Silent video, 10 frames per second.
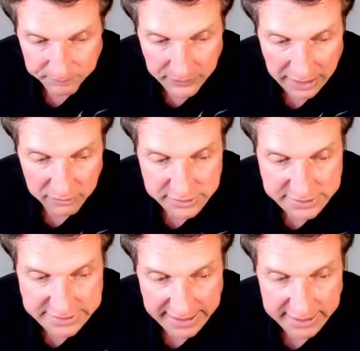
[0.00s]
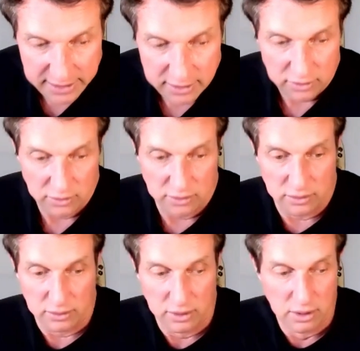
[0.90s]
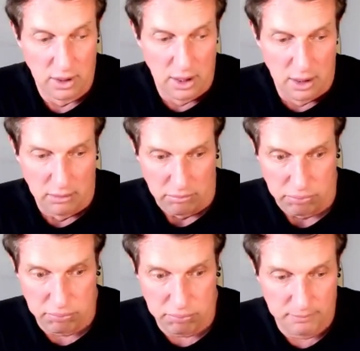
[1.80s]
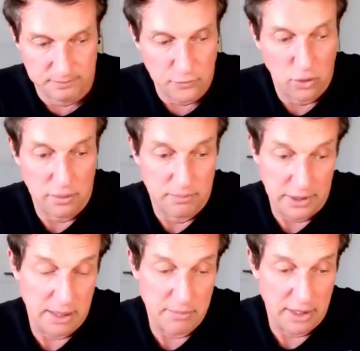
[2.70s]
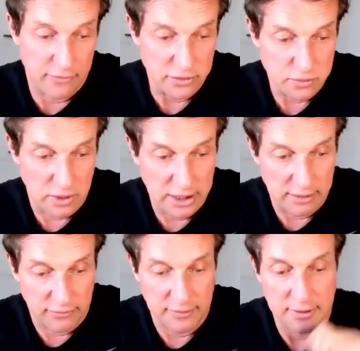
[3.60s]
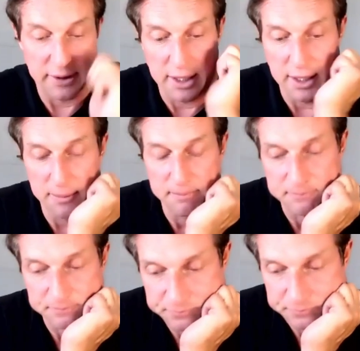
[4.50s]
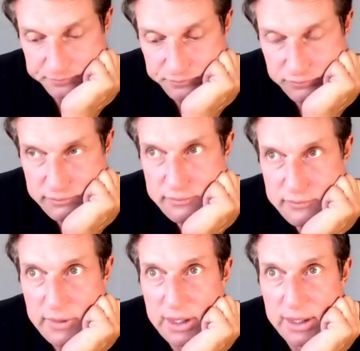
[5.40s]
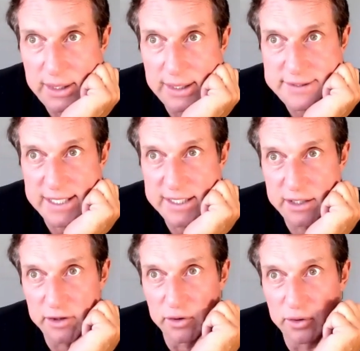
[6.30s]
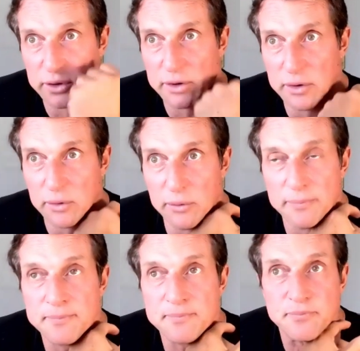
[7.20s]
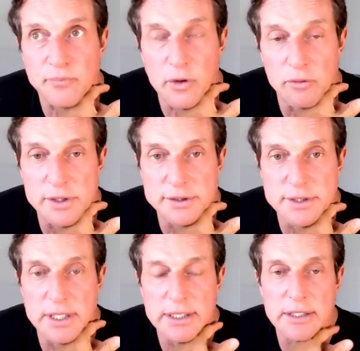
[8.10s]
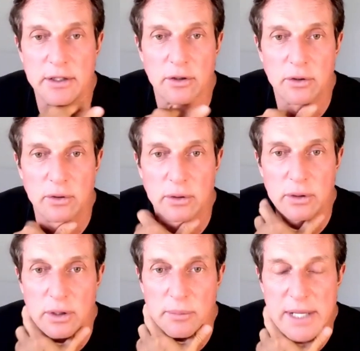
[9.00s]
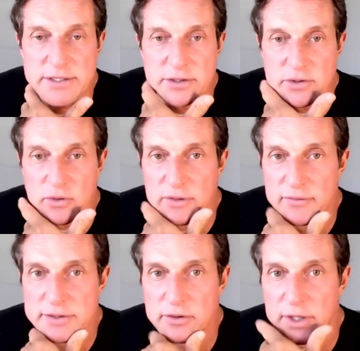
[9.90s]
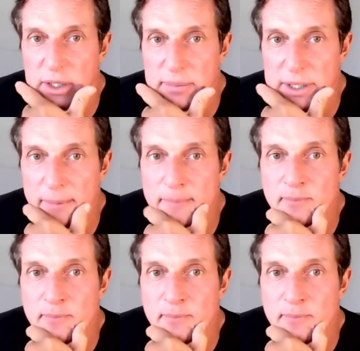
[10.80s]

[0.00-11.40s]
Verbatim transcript: i was dating a girl who would become my first wife um, i was dating a girl who was uh, getting her her master's degree in physical therapy